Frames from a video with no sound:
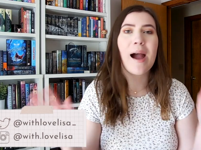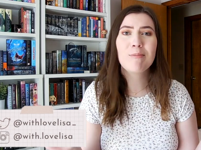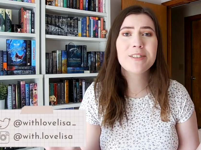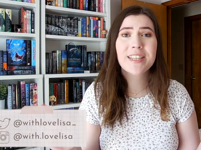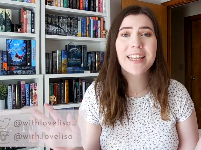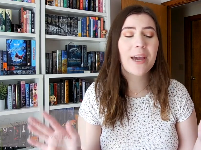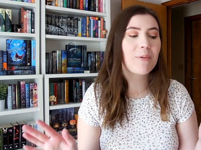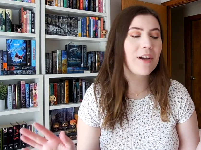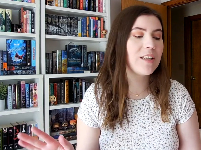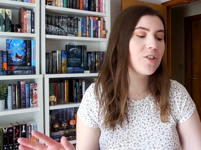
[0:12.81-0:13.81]
I'm just gonna
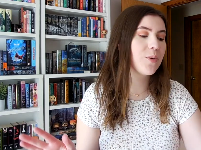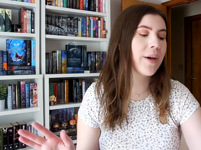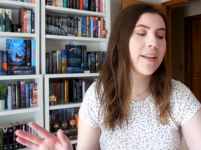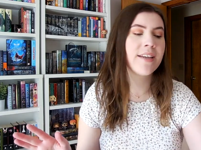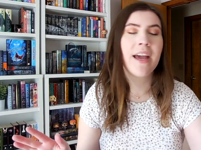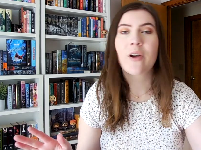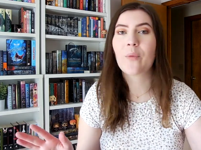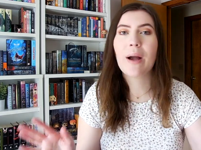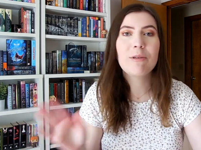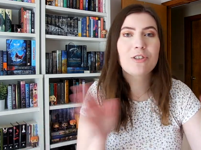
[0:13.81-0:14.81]
get right into it.
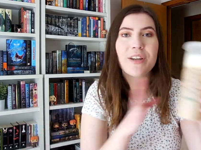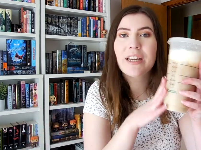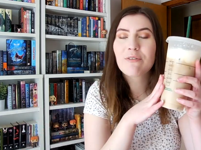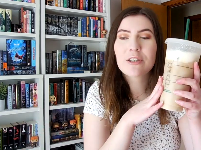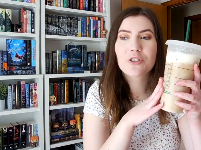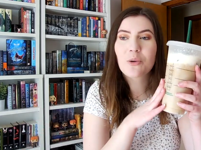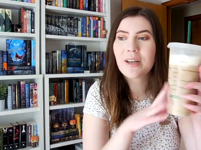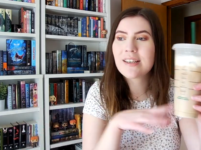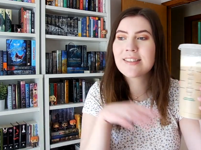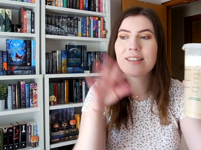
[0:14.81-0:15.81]
Grab a drink of your
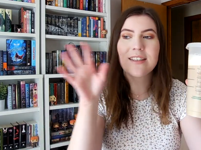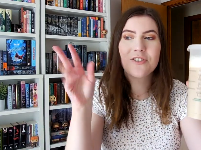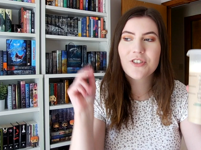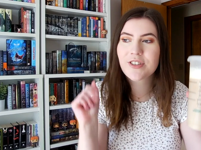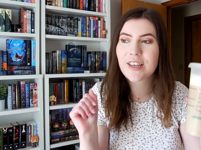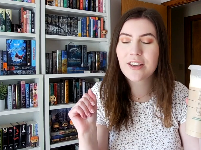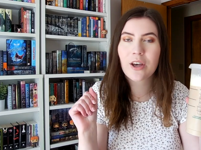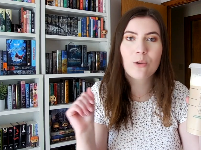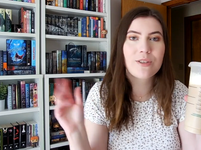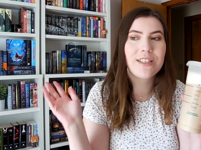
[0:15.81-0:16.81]
choice, let's just get
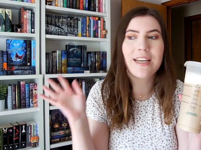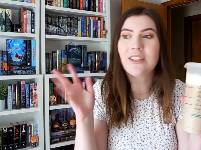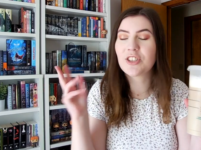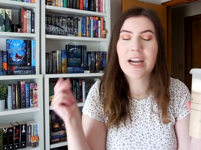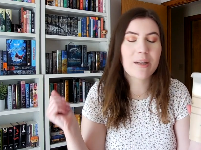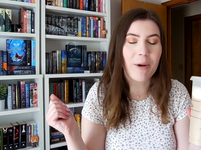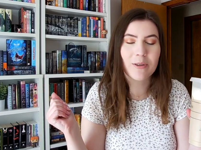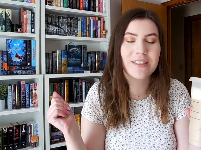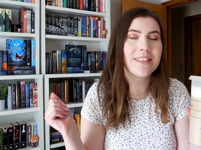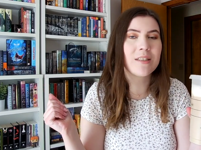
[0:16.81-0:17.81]
cozy and chat
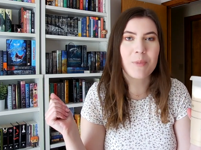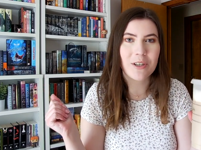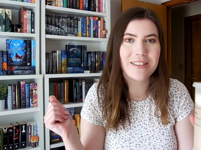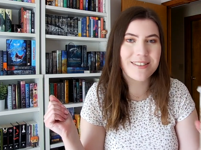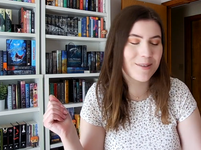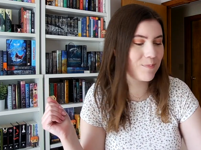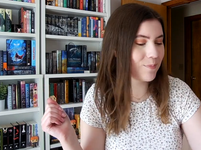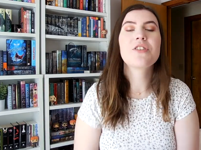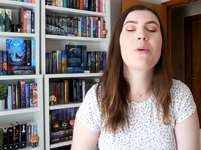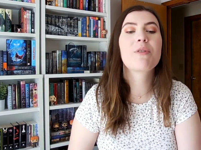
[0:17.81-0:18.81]
about these books.
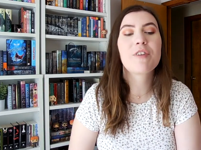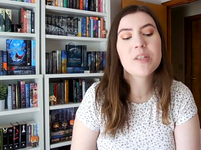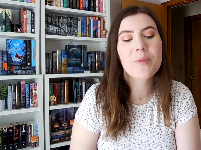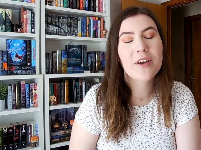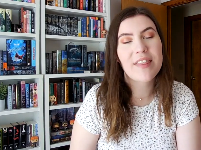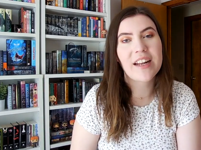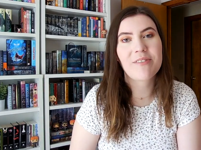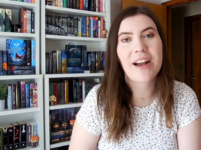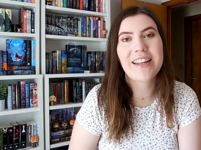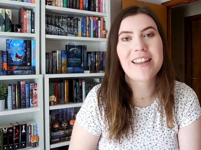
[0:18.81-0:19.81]
So the first book that I
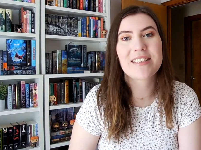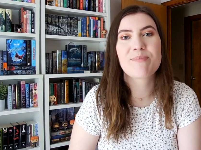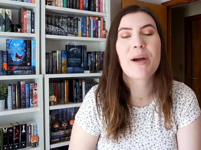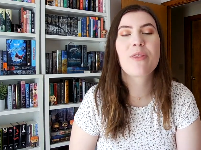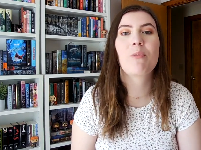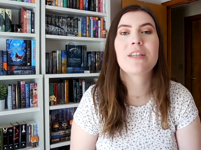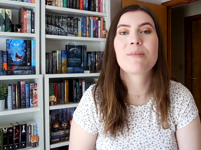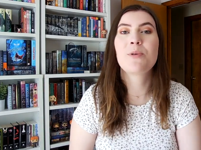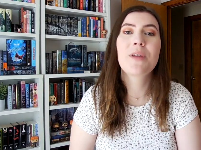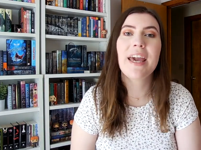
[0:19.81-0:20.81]
read this month
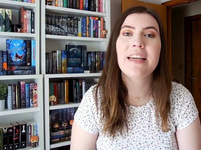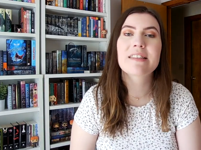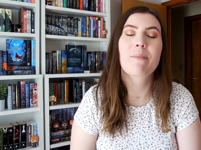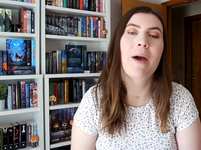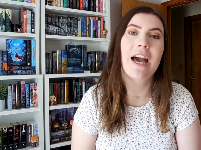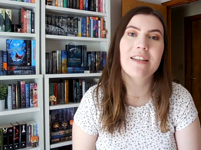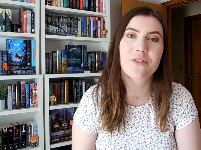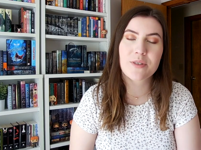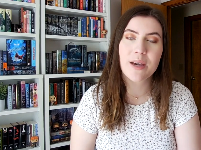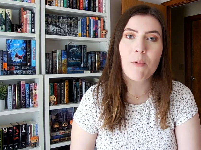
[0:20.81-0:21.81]
was Mooncakes by
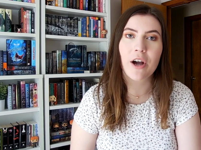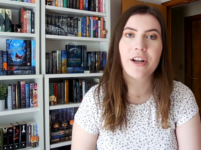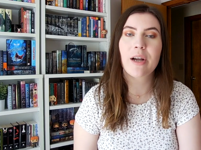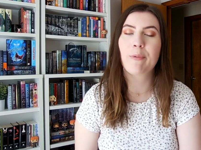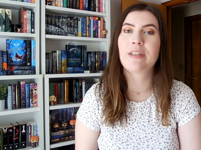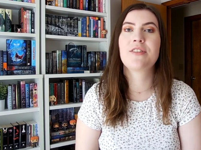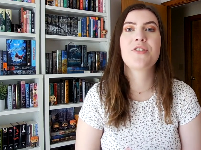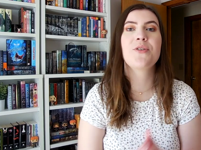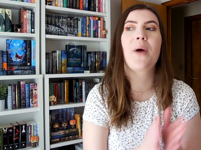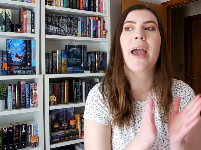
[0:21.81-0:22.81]
Suzanne Walker and Wendy
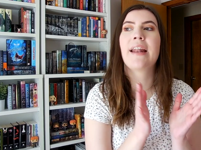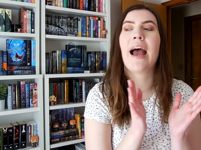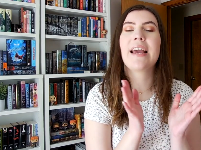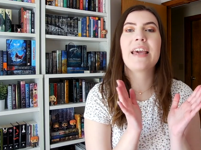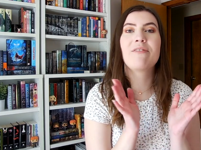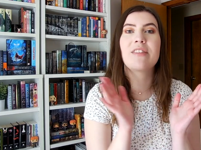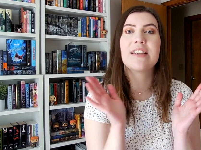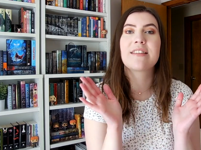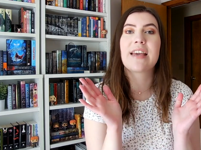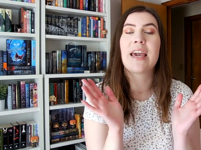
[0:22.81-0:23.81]
Zhu, and I gave
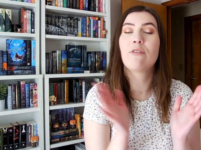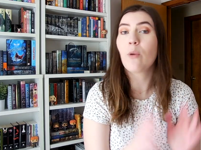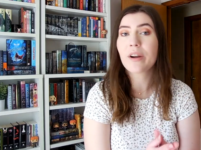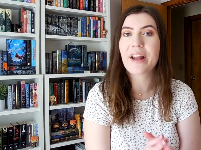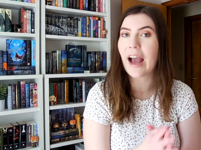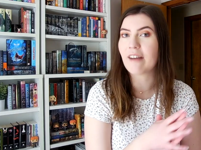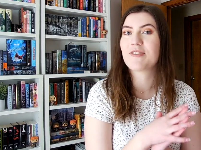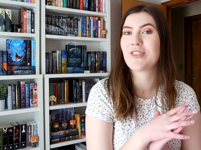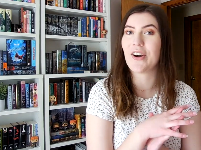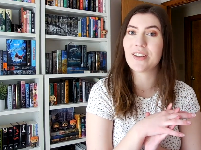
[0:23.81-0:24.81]
this a 4.5
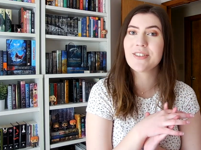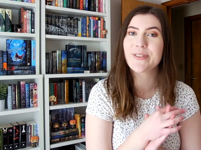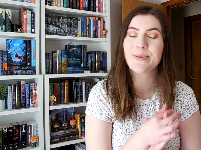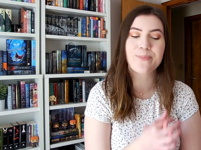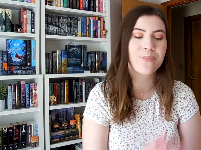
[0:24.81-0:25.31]
stars.